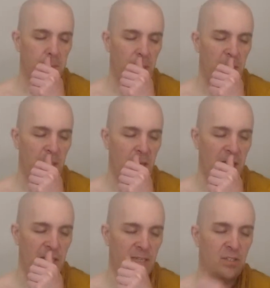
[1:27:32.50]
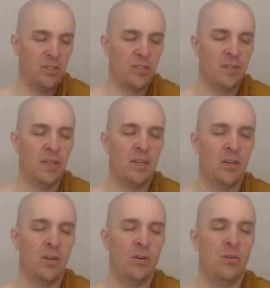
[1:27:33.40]
Acknowledge, let
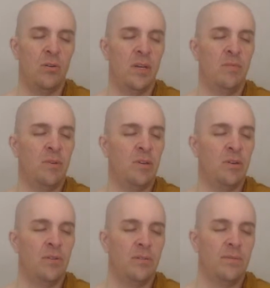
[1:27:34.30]
go, and return.